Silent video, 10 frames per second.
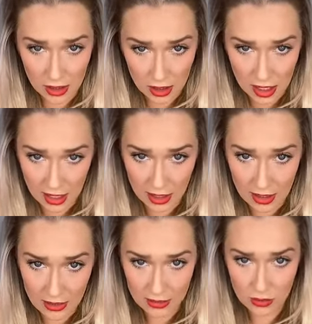
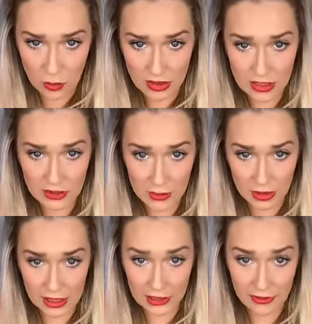Okay, so once it's
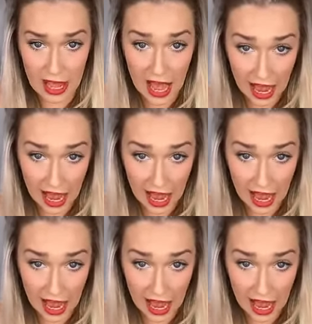completely flat,